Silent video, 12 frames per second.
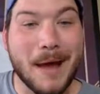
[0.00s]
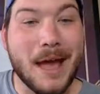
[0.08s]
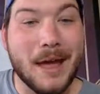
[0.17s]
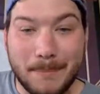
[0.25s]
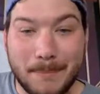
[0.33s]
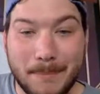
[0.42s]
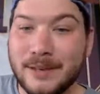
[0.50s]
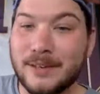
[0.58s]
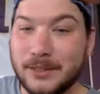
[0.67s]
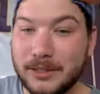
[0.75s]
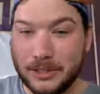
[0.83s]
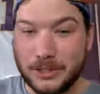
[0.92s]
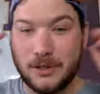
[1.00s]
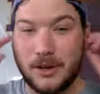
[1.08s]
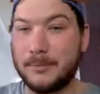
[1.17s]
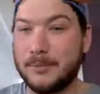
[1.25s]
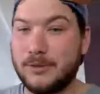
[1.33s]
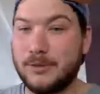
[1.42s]
be- mentally
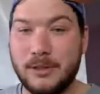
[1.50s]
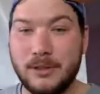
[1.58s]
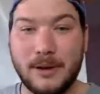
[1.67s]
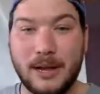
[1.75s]
sharp between the